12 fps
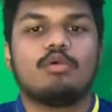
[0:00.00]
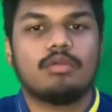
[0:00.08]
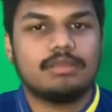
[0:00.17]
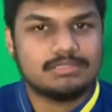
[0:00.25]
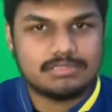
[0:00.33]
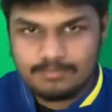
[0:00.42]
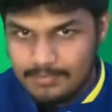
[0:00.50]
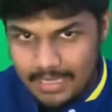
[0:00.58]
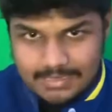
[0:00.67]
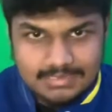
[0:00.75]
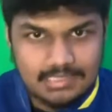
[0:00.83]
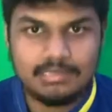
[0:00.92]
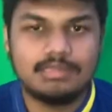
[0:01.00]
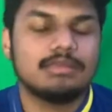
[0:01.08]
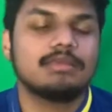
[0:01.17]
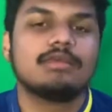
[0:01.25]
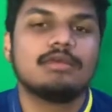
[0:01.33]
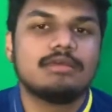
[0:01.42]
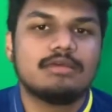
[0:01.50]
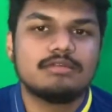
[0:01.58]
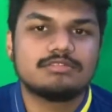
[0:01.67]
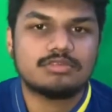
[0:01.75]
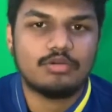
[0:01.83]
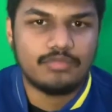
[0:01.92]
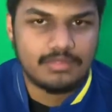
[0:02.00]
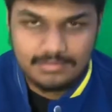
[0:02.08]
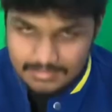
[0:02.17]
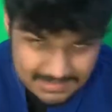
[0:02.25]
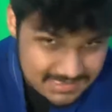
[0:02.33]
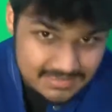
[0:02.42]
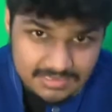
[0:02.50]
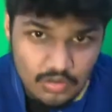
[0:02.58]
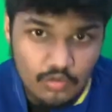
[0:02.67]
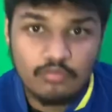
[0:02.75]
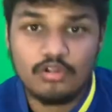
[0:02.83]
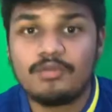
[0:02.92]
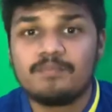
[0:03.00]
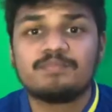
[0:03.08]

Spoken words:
It is past Sunday, so the season's over.